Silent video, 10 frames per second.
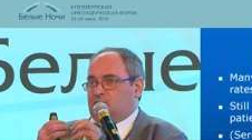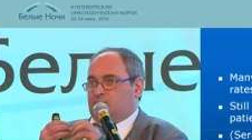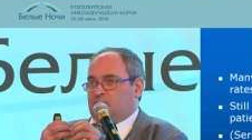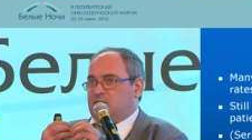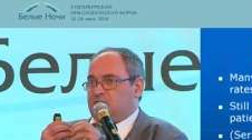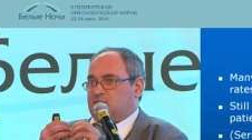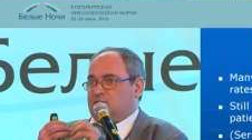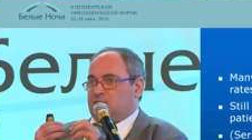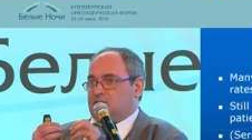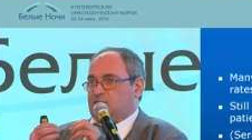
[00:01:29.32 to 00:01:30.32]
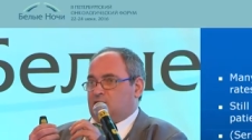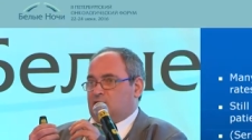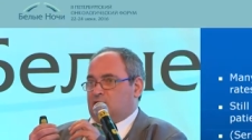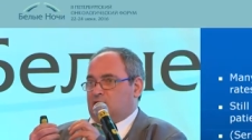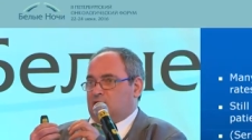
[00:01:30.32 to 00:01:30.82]
patients
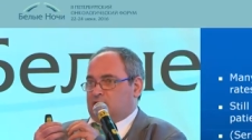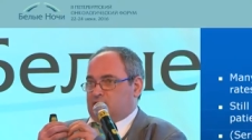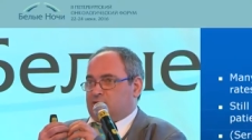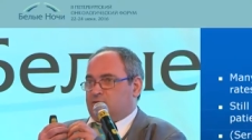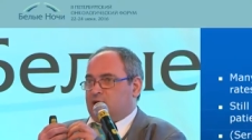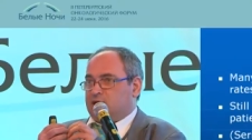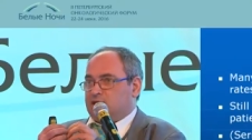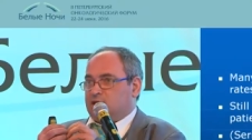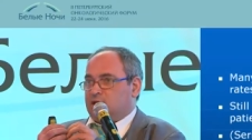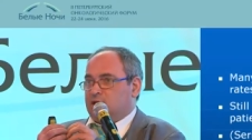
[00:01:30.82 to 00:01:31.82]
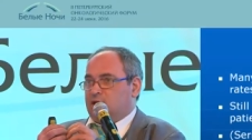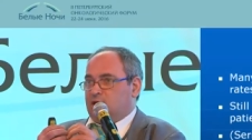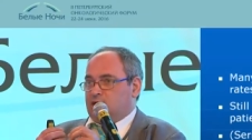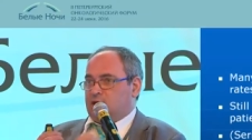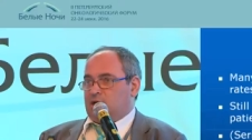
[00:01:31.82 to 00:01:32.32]
and the drugs,
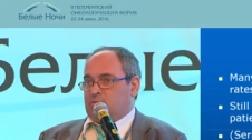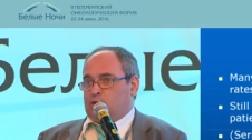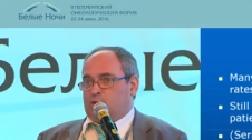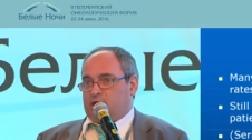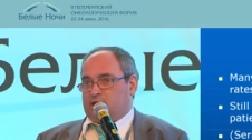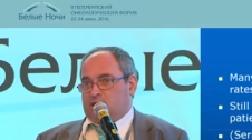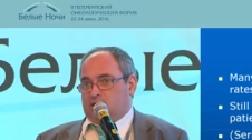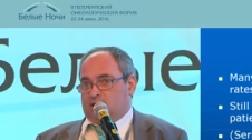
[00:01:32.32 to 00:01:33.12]
number one,